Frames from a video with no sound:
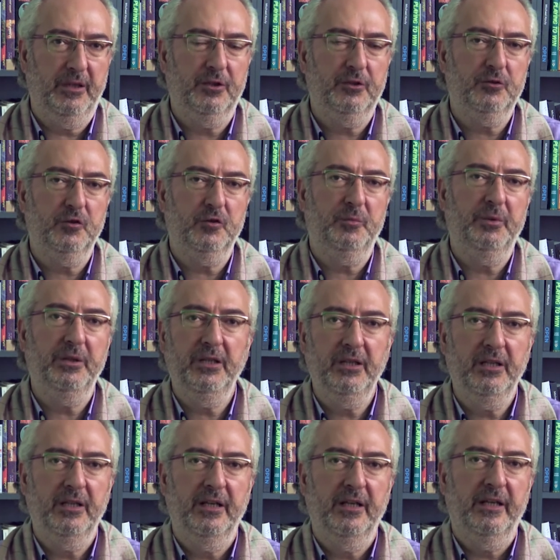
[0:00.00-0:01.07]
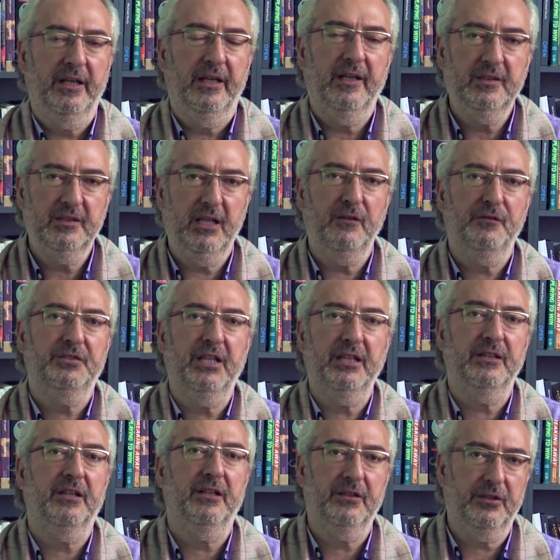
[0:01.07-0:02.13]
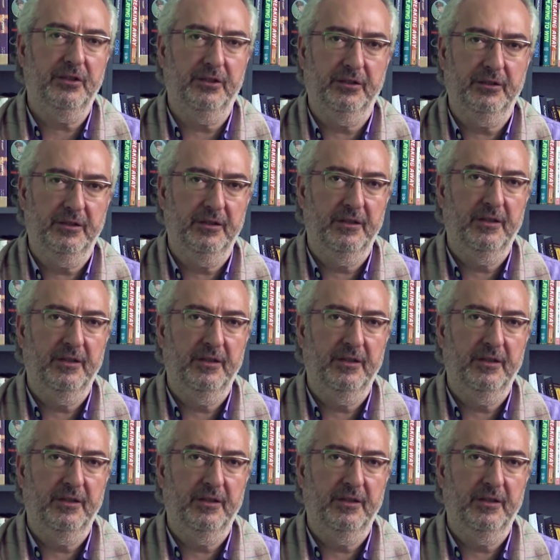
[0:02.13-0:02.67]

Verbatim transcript: It could be a self-centered care.